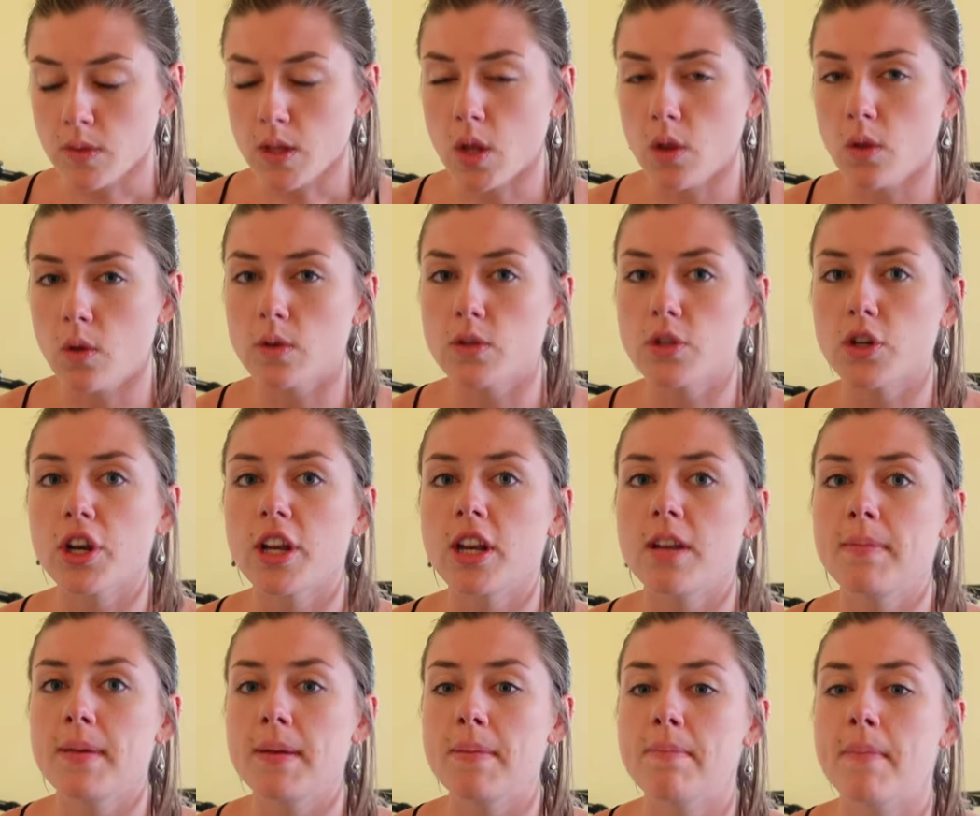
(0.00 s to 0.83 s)
Those are going
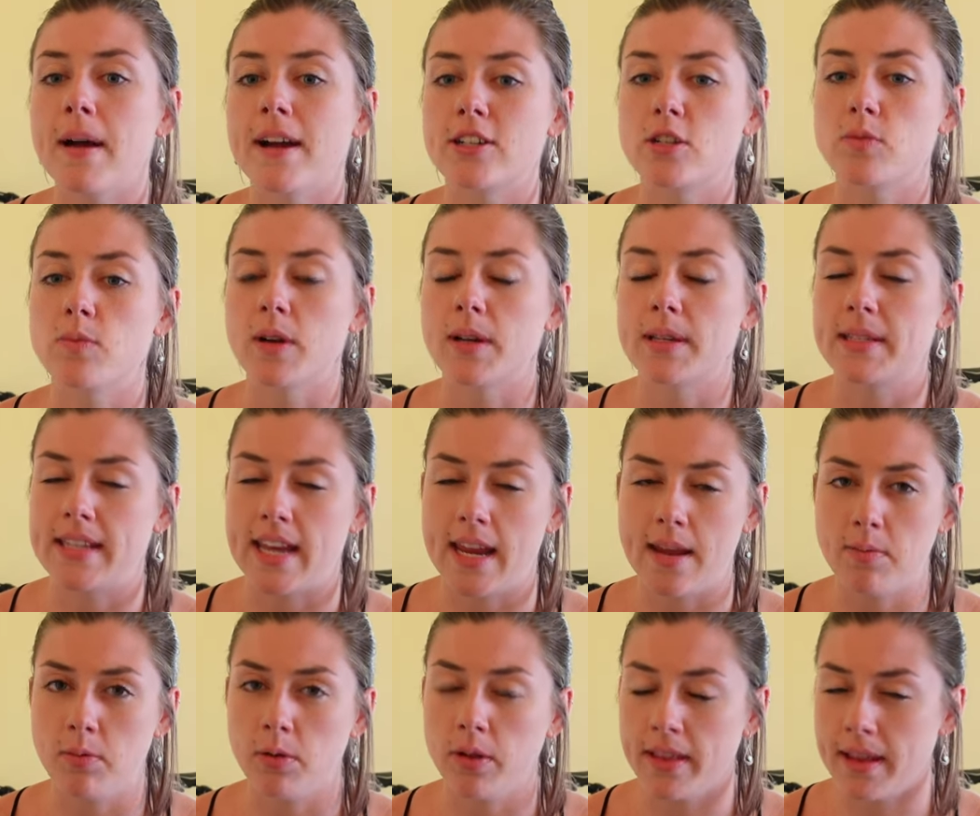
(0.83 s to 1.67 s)
to be much more
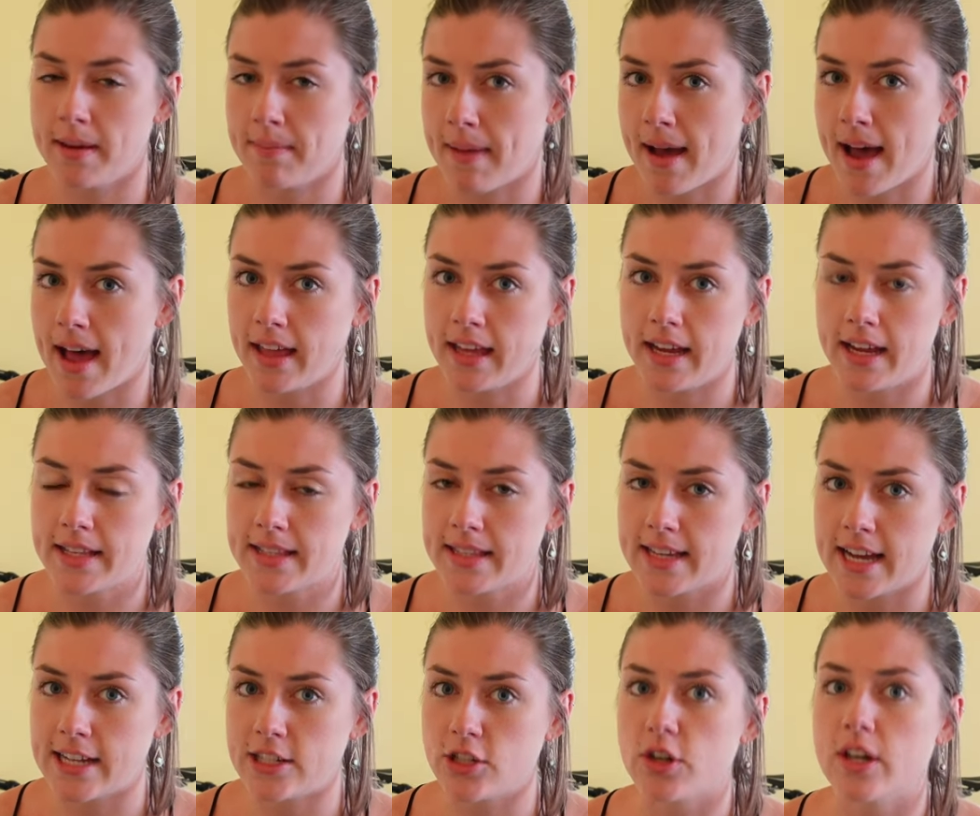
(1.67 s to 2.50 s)
stable than
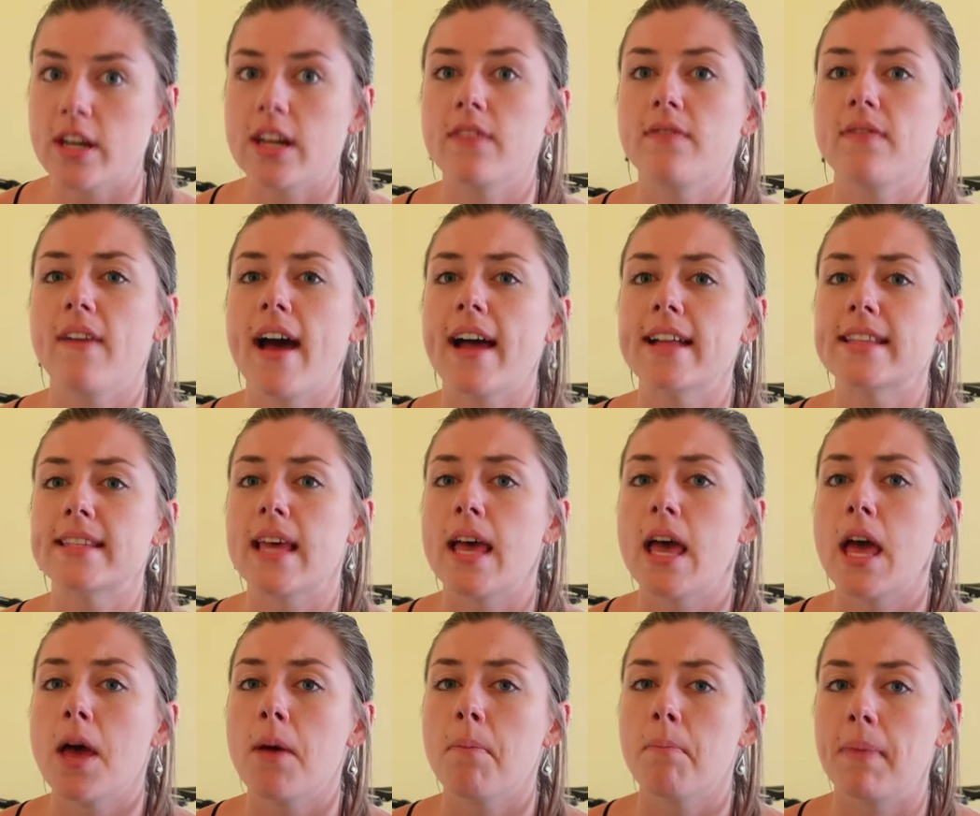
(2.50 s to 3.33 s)
polyunsaturated fats,
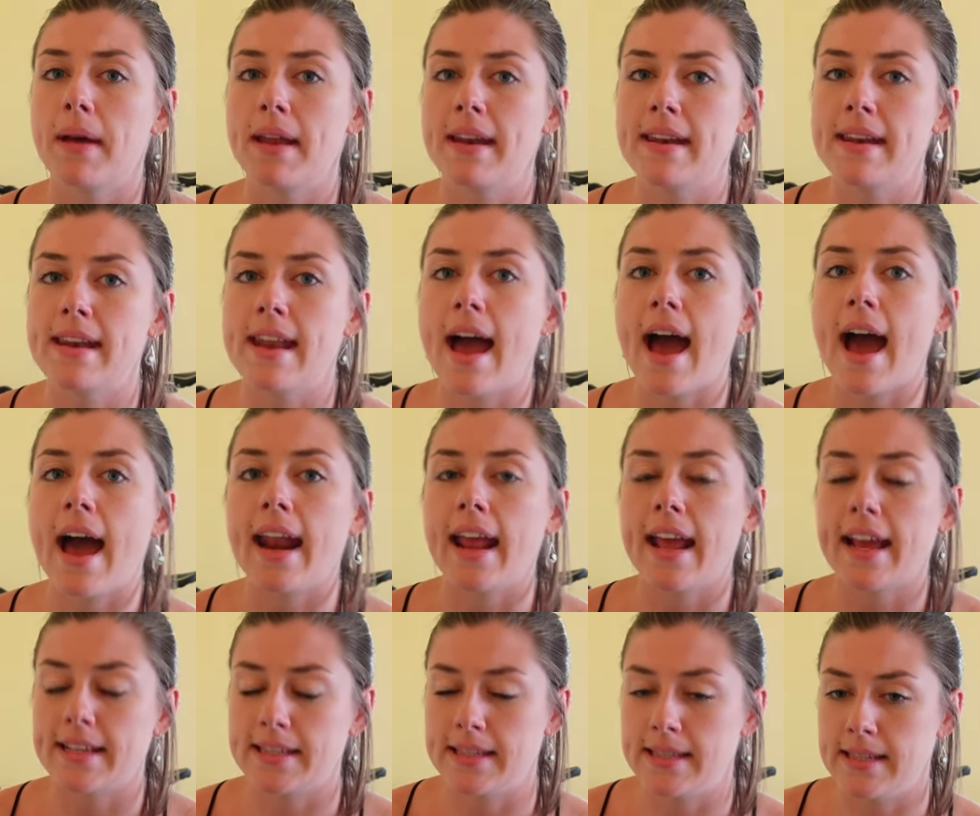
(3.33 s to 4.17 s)
but not
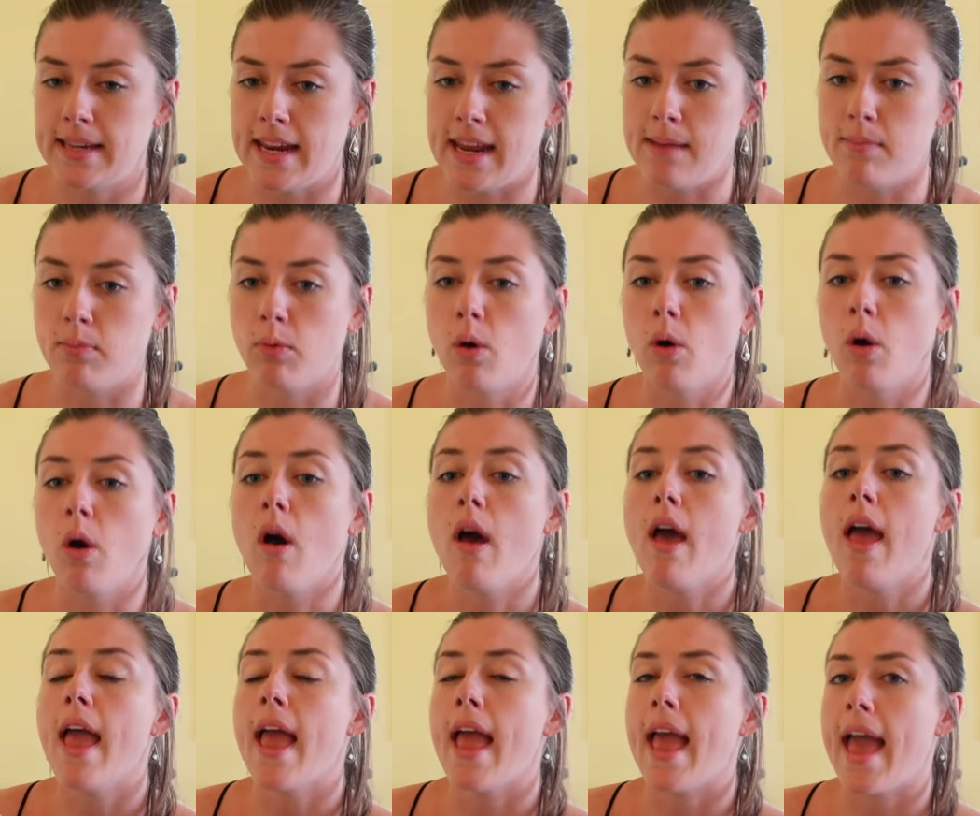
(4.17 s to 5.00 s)
as stable
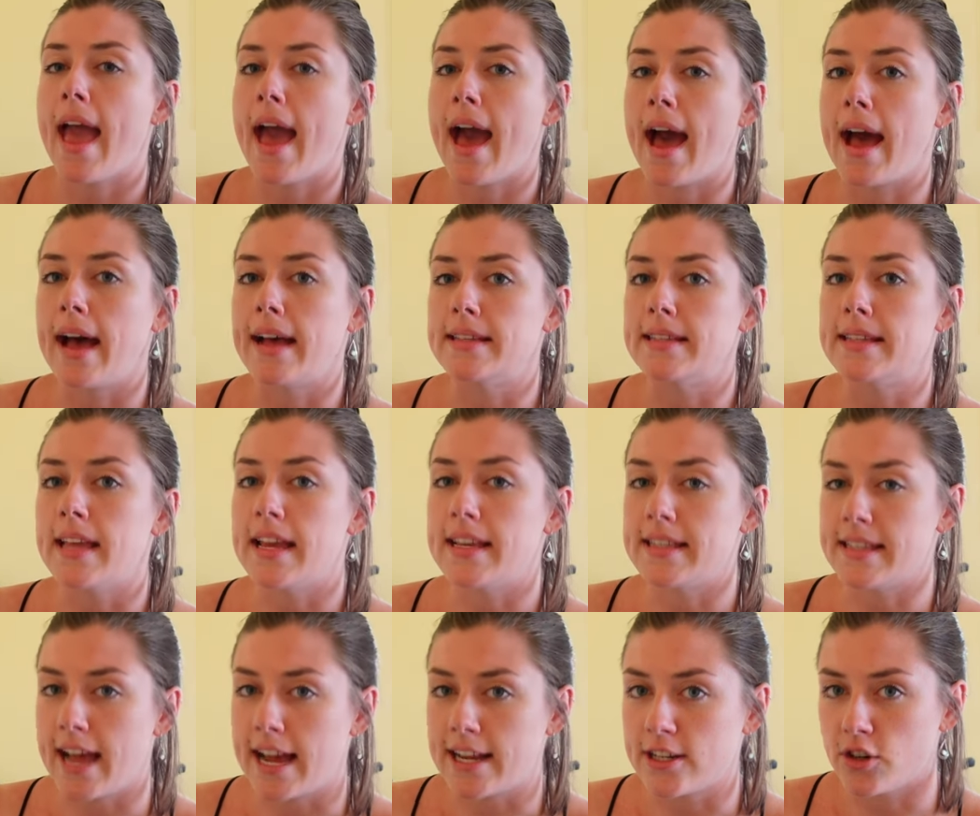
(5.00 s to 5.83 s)
as a
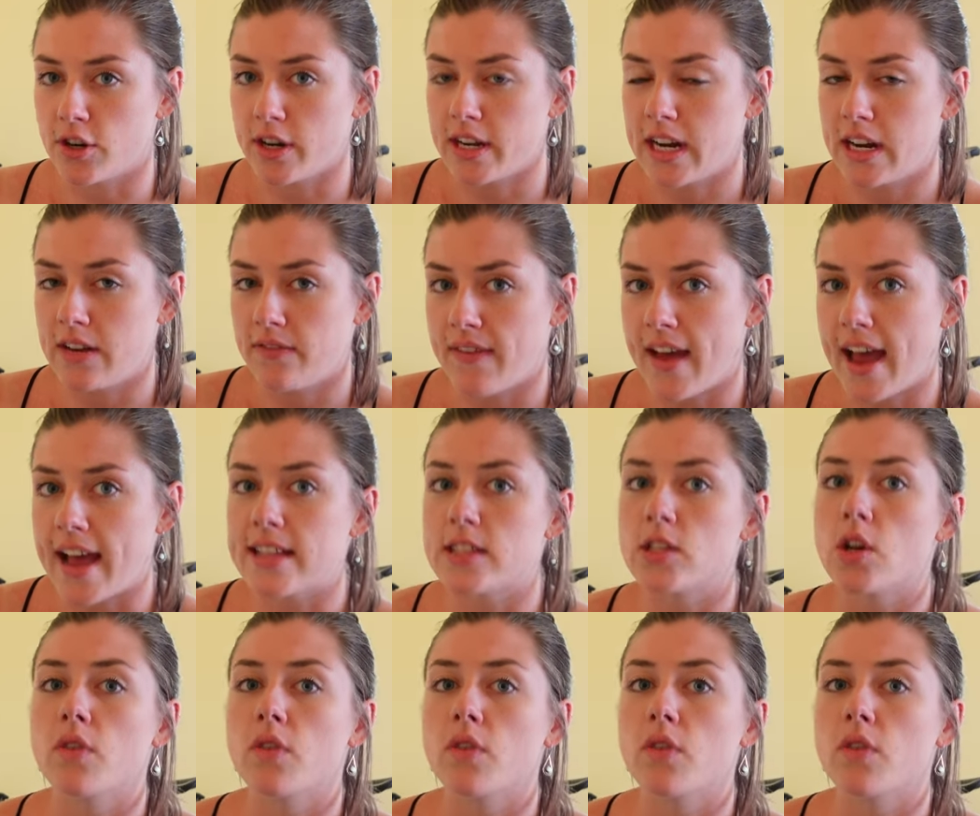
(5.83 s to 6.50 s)
saturated fat.